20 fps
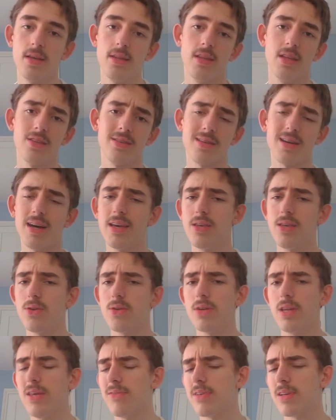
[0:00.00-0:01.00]
This guy, you
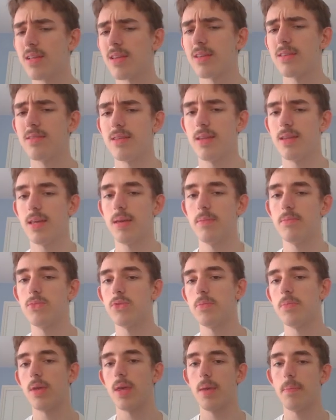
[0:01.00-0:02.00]
could even consider him
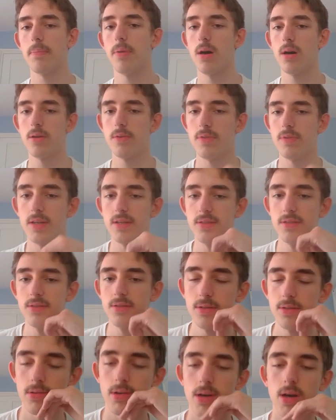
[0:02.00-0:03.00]
to be part of
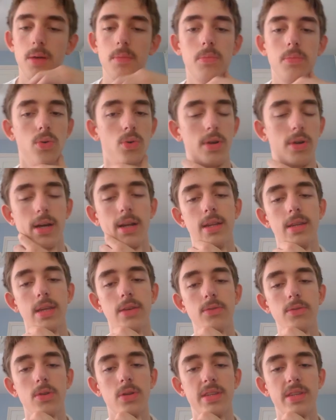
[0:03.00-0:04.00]
this pawn island,
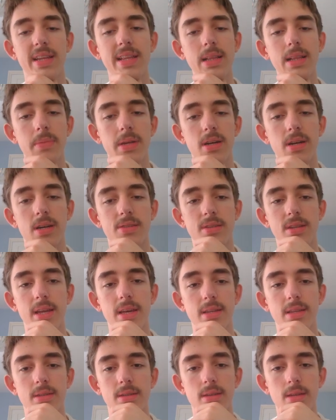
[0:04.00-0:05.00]
even though it's a little bit
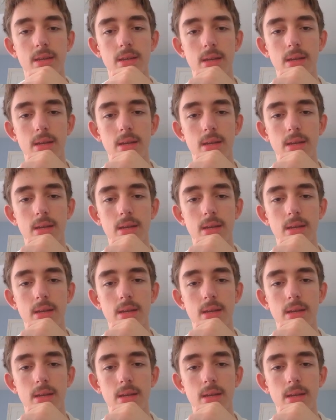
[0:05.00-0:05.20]
isolated.